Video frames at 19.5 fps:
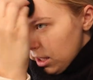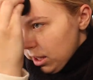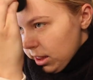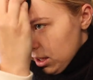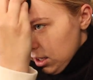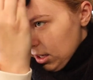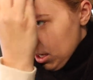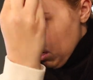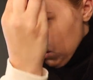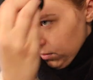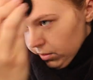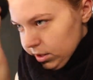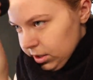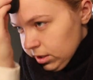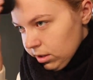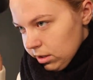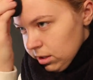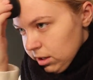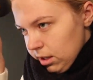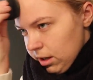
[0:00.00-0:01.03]
like the
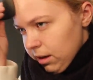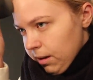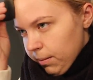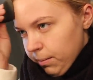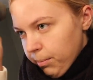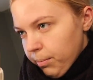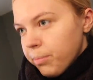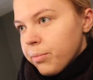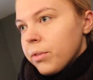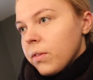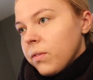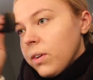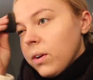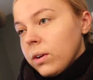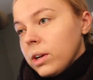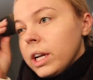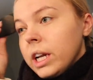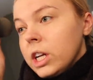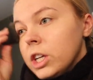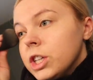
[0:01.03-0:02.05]
CoverGirl um,
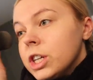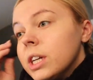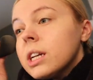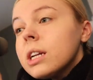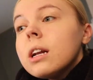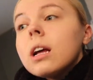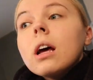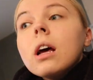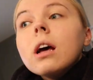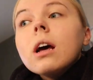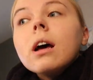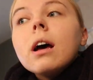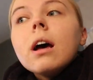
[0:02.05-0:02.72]
foundation,